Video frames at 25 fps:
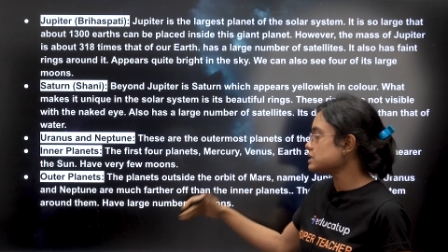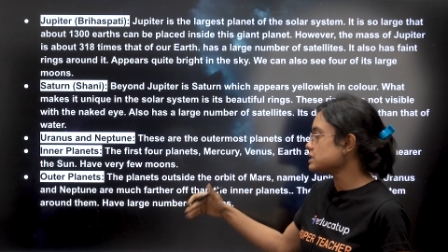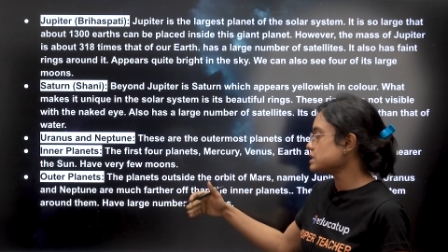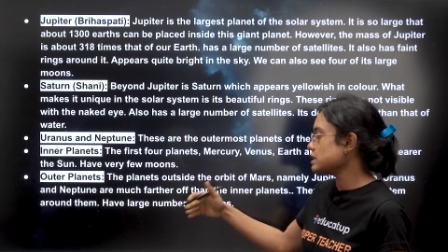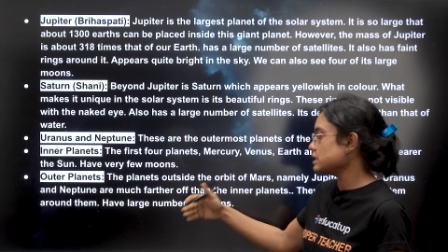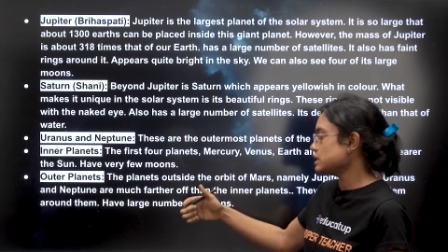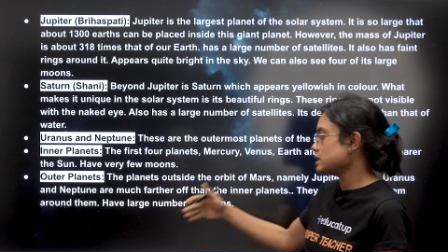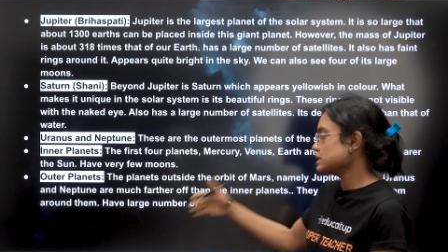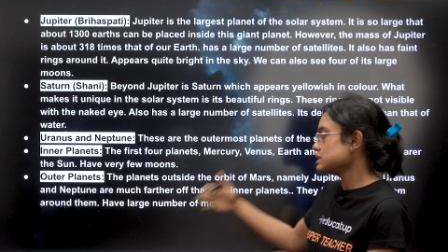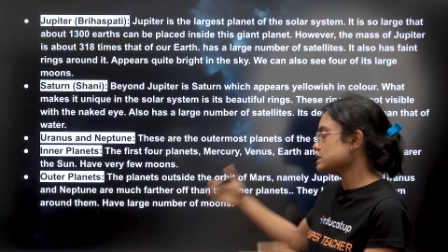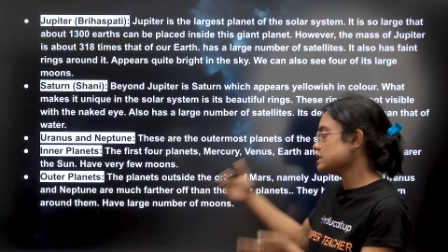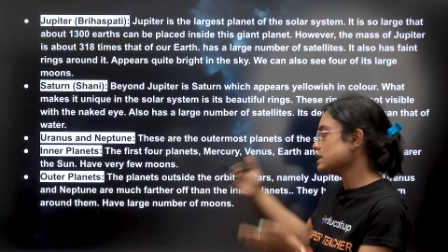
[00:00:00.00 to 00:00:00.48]

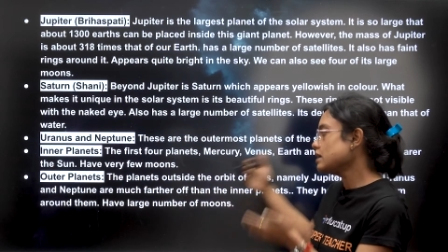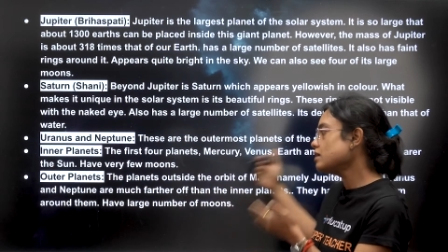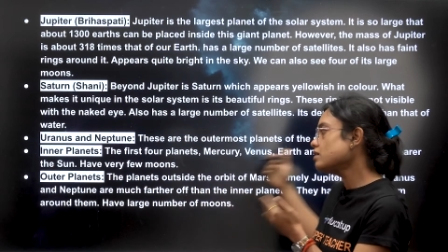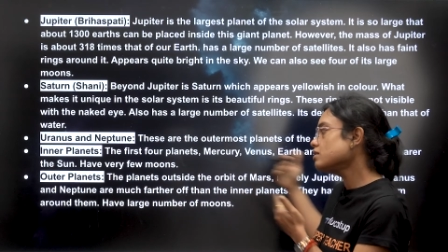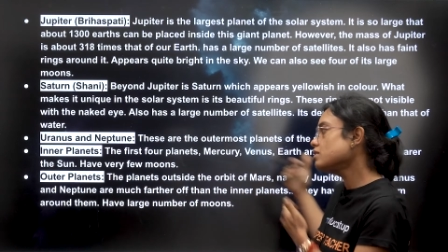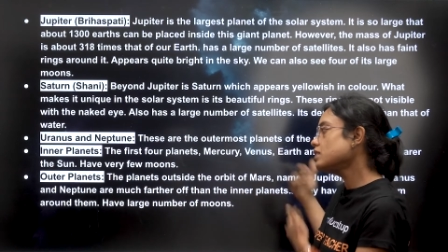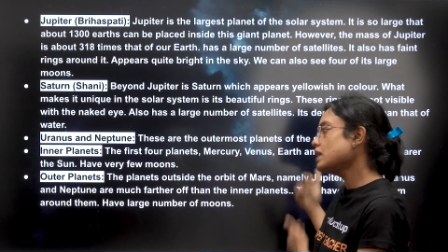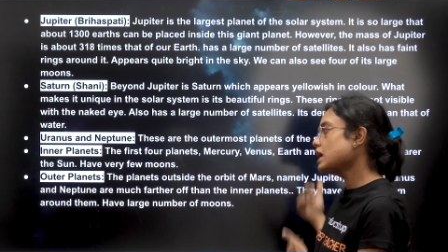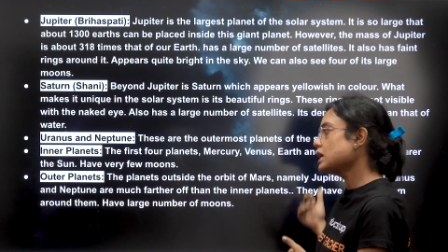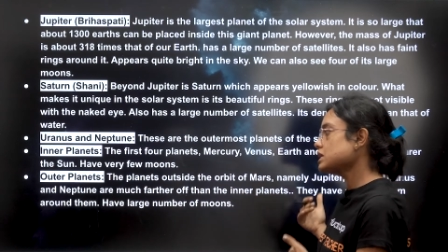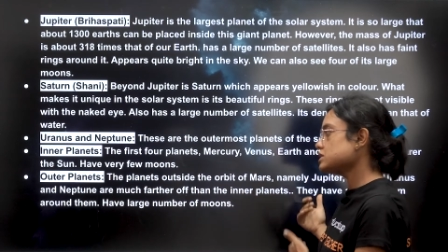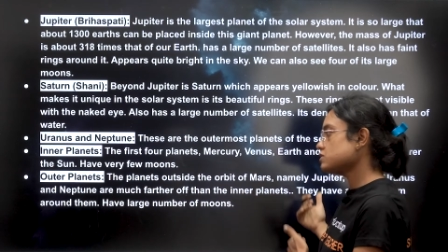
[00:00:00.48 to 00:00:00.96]
that is the
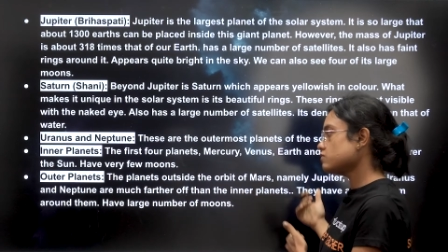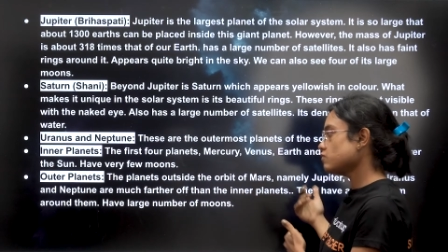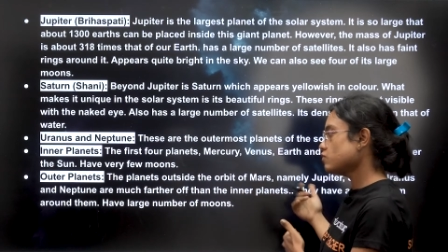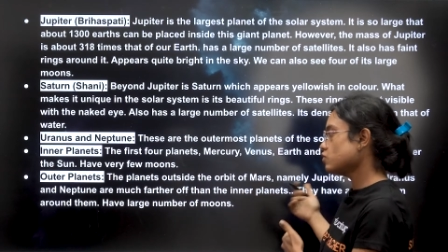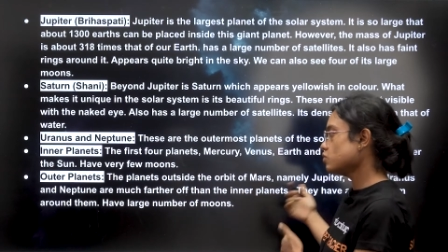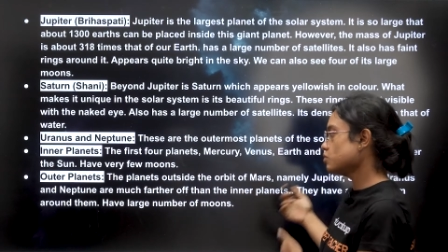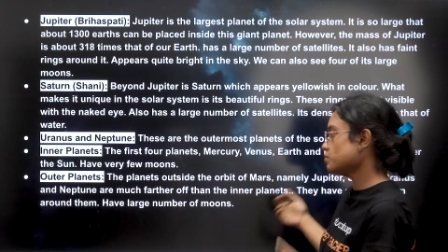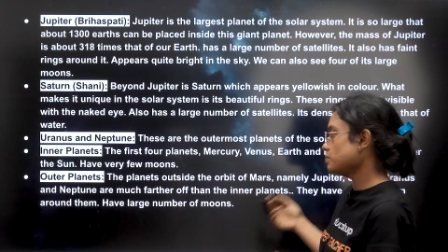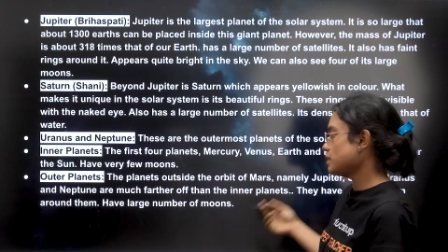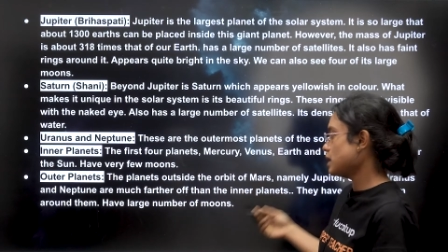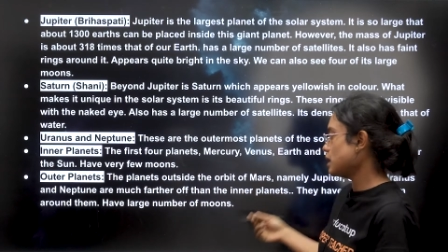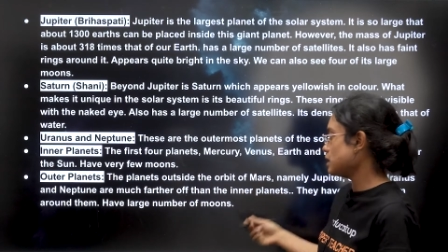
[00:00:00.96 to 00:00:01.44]
last
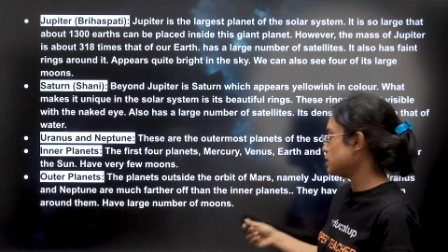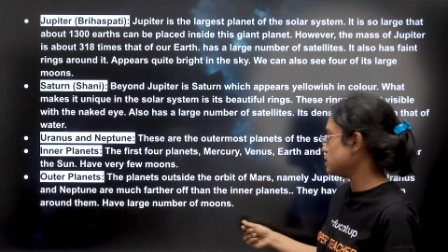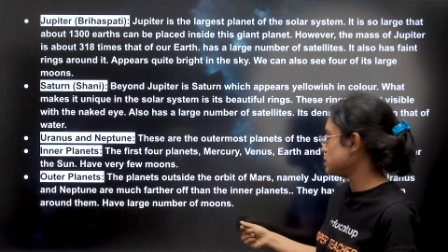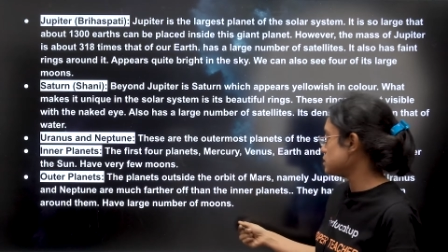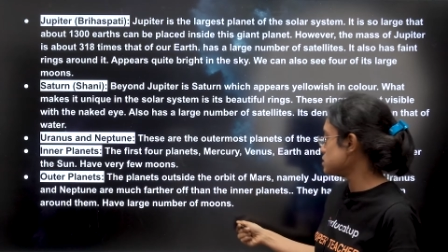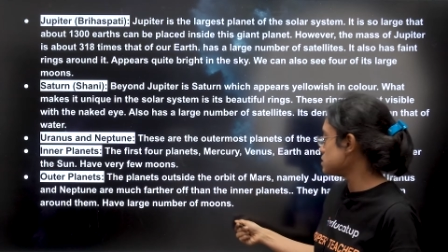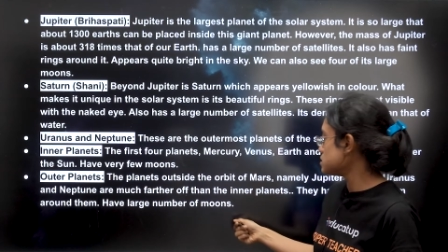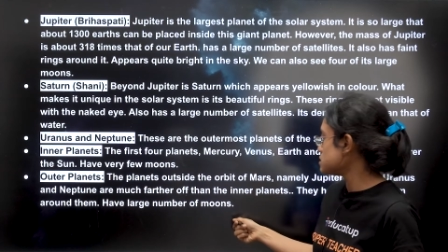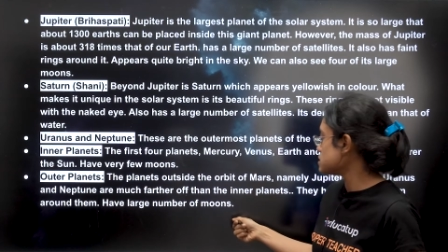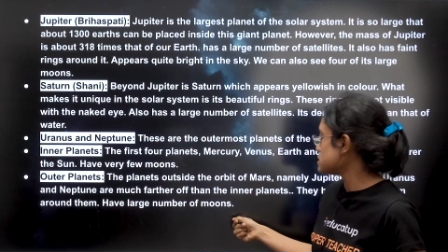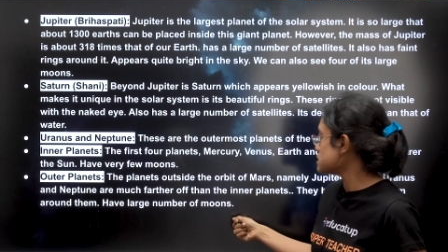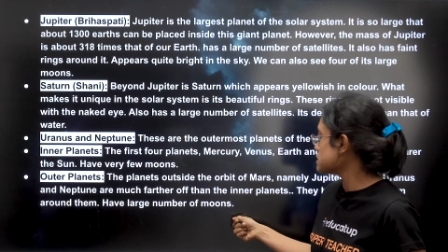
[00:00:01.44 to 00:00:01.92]
4
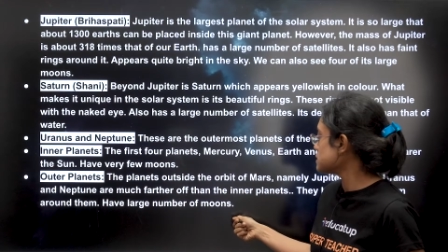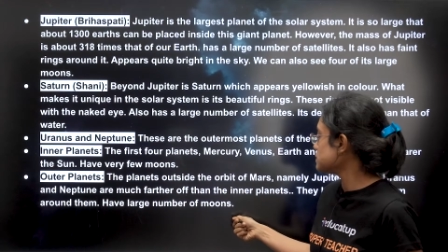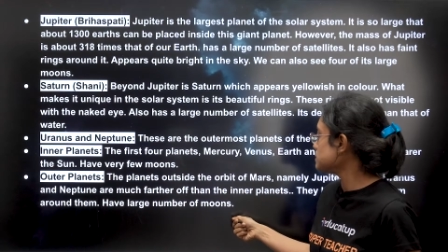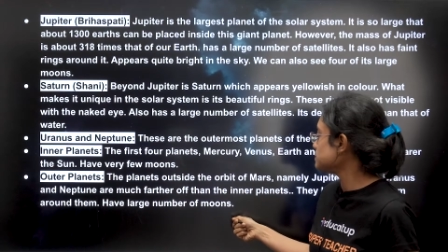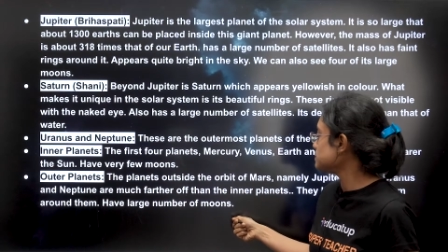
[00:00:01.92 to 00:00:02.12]
planets.